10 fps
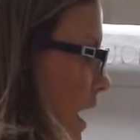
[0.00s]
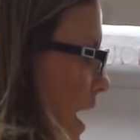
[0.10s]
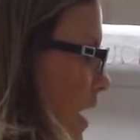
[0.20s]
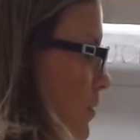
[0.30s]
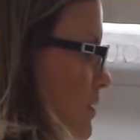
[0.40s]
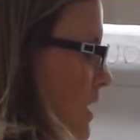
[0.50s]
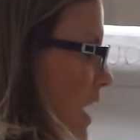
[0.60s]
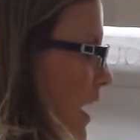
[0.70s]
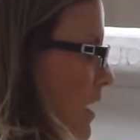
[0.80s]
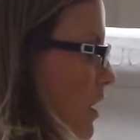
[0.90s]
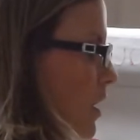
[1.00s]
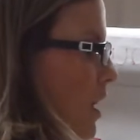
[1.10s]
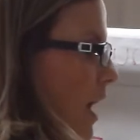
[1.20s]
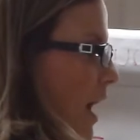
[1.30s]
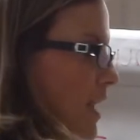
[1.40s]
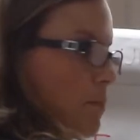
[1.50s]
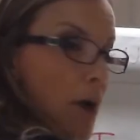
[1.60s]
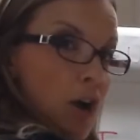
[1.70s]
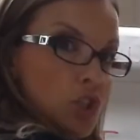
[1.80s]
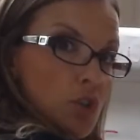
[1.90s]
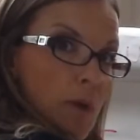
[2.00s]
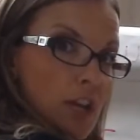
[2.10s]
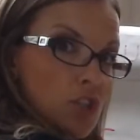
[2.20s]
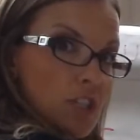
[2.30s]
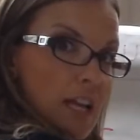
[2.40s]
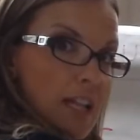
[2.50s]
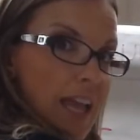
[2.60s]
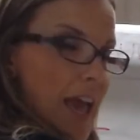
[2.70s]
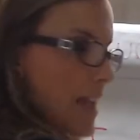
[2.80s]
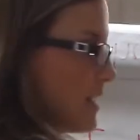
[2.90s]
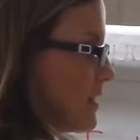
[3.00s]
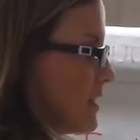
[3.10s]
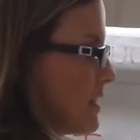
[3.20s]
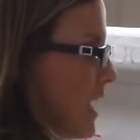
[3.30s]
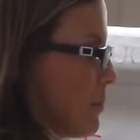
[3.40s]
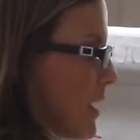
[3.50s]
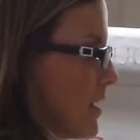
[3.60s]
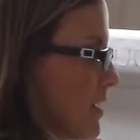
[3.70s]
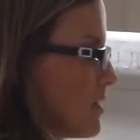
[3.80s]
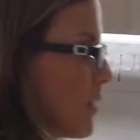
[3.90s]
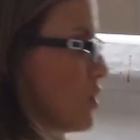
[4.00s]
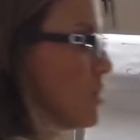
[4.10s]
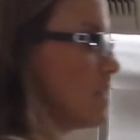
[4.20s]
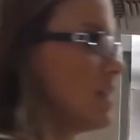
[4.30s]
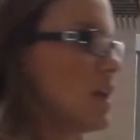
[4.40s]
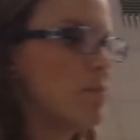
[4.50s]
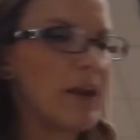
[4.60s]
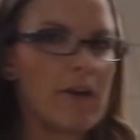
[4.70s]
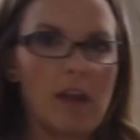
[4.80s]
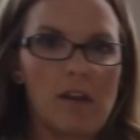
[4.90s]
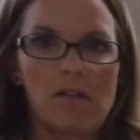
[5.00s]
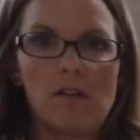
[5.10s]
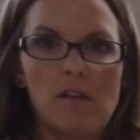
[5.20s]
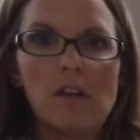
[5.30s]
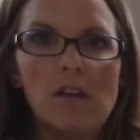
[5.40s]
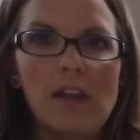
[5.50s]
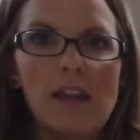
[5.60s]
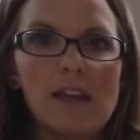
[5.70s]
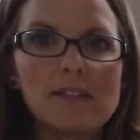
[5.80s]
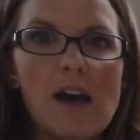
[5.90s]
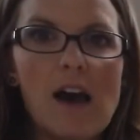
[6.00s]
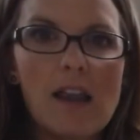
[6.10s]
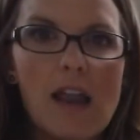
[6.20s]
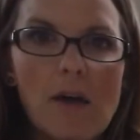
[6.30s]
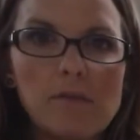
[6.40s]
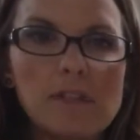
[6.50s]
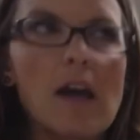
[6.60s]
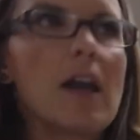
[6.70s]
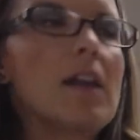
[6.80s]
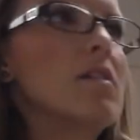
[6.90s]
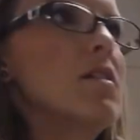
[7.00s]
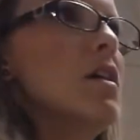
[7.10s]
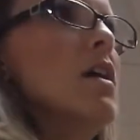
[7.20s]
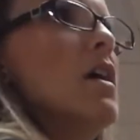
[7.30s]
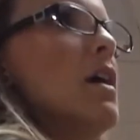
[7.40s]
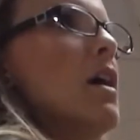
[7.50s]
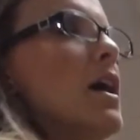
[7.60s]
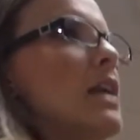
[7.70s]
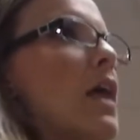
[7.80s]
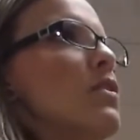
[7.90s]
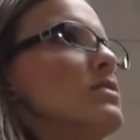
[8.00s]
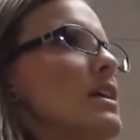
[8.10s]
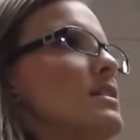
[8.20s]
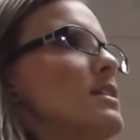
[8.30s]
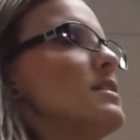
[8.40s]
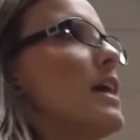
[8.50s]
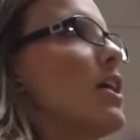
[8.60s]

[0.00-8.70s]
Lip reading: outside. I need punctuation at the end. It's a statement, so I just need a period. It is hot outside. Another sentence I